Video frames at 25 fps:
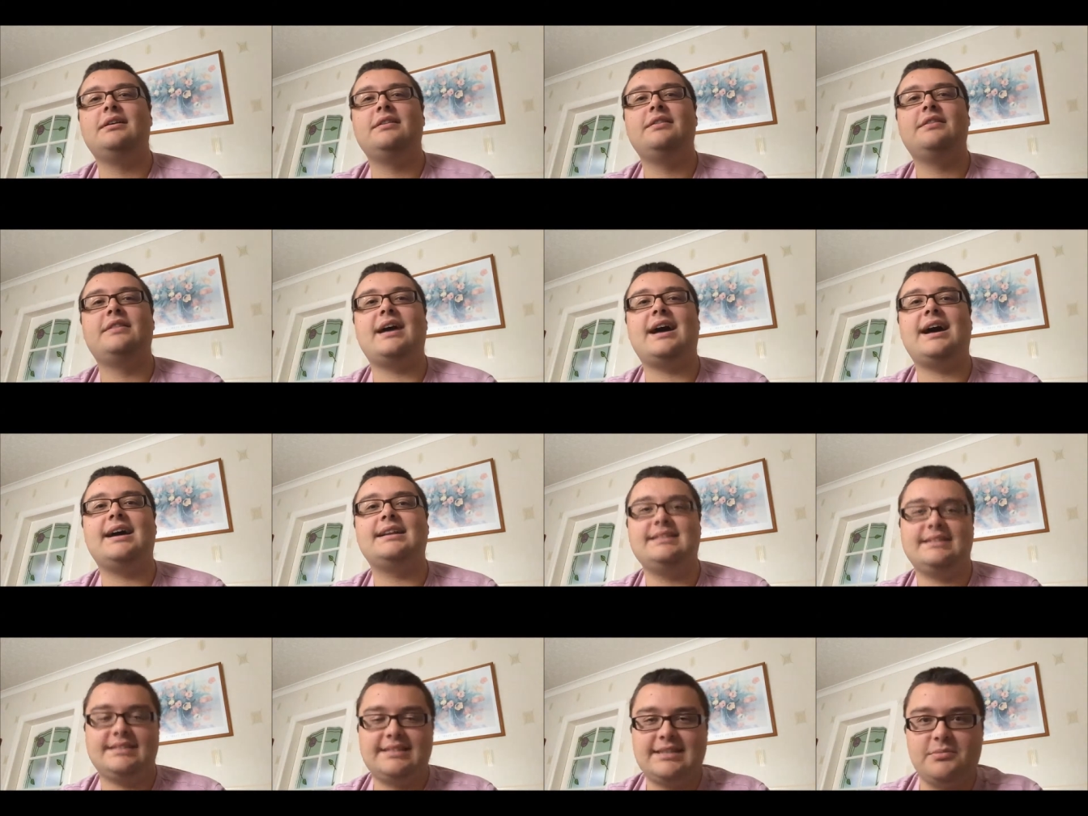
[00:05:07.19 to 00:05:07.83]
that
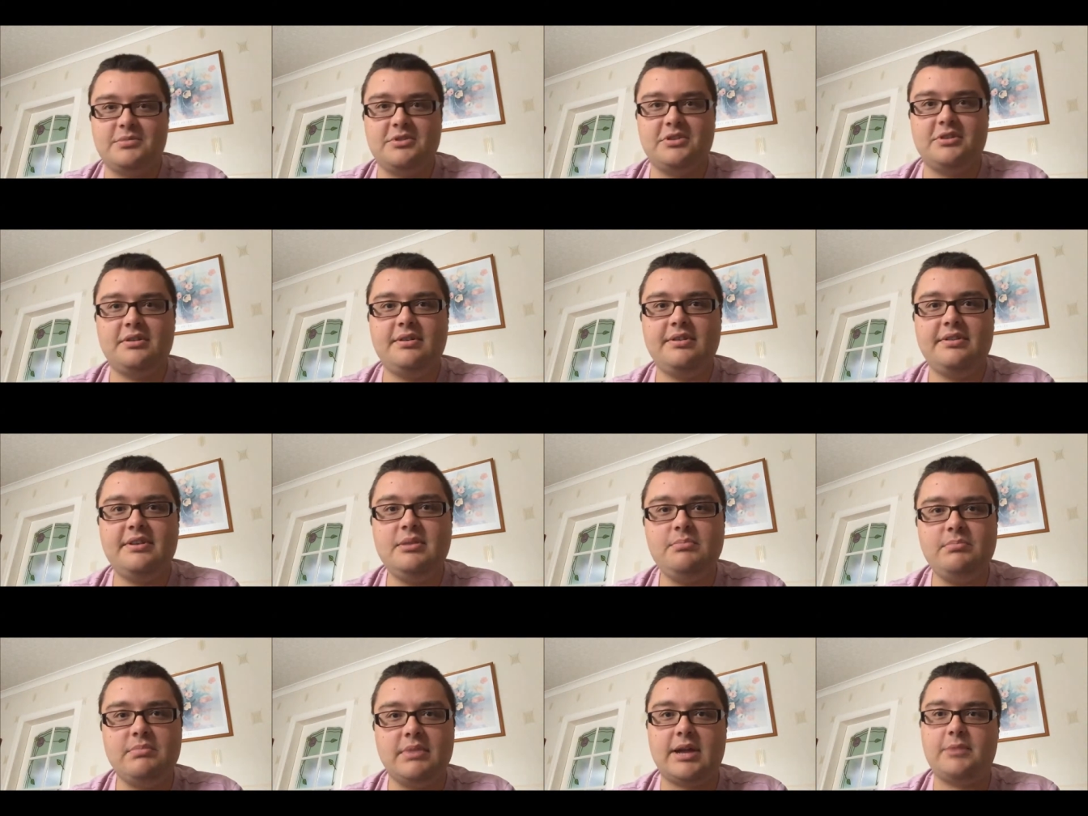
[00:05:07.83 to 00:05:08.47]
had a similar
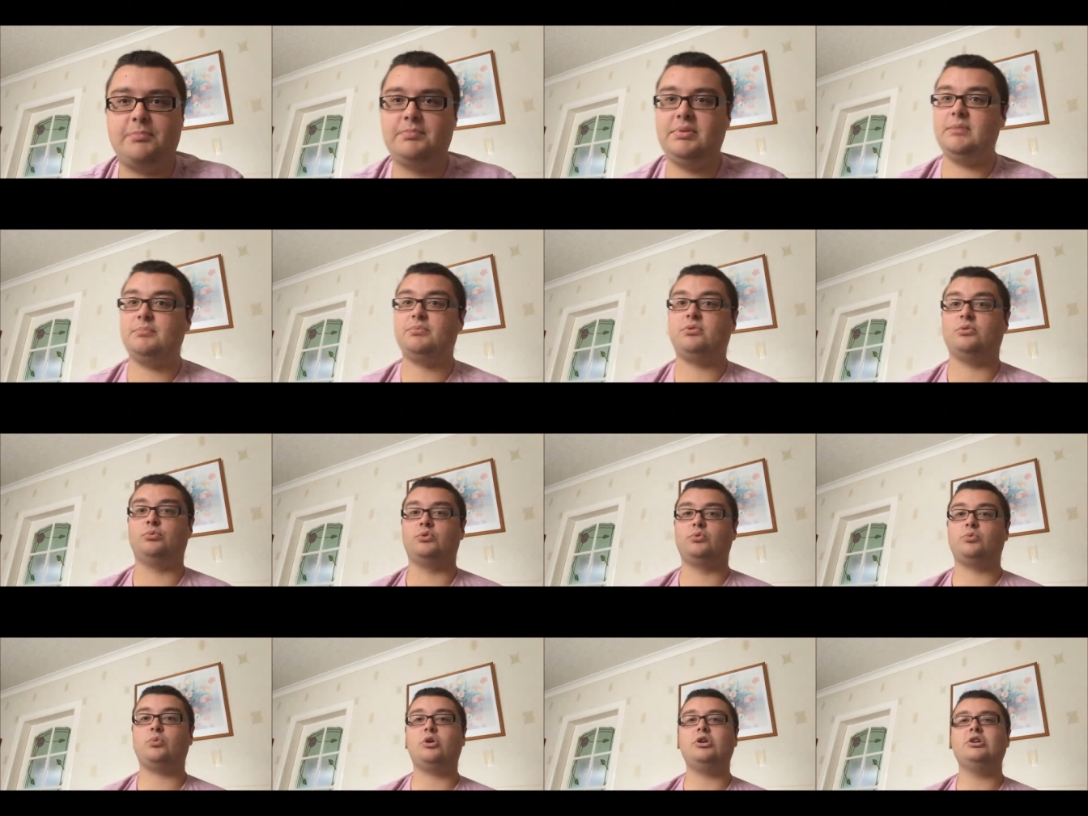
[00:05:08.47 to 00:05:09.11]
theme and people
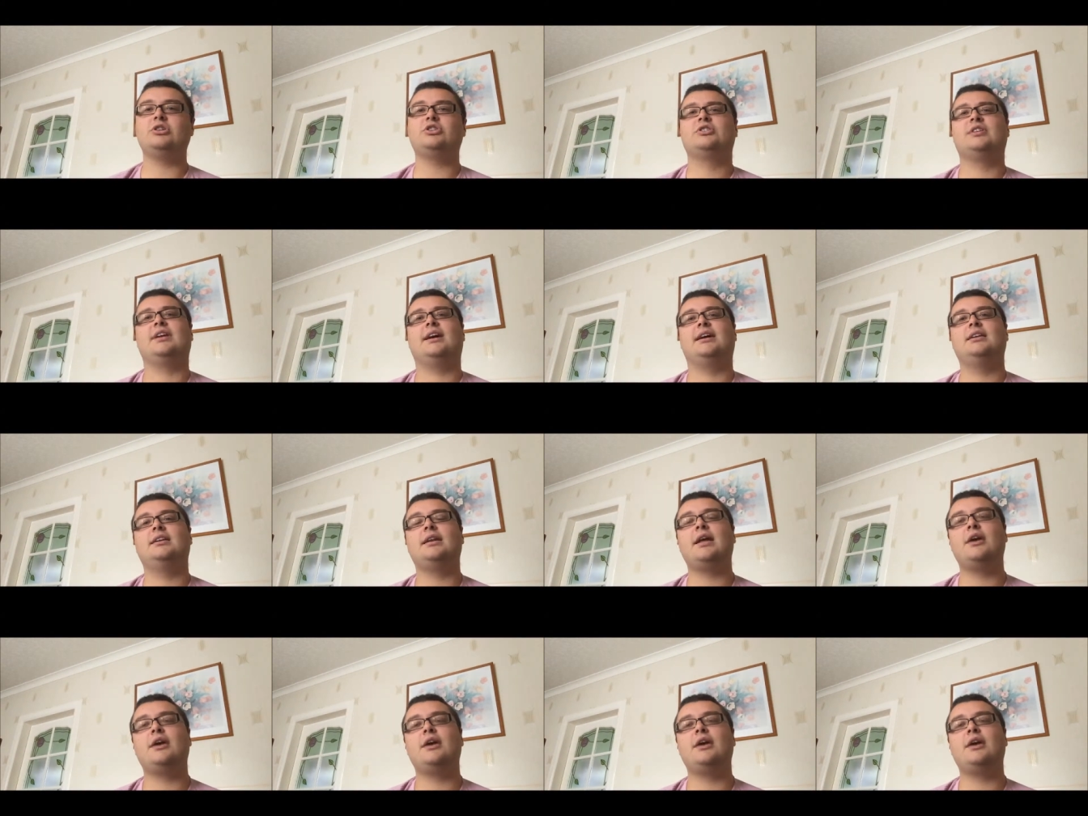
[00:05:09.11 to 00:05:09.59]
would watch that.